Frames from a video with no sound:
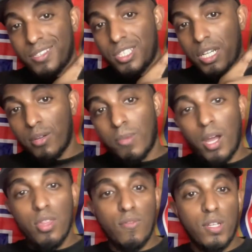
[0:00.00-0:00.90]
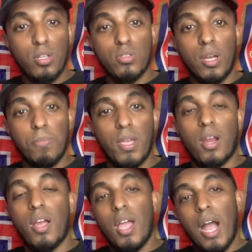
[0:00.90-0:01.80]
check out my other videos up there.
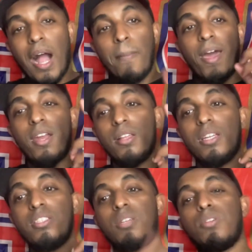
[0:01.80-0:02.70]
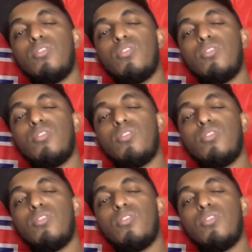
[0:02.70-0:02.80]
I'm out of here, ladies and gentlemen.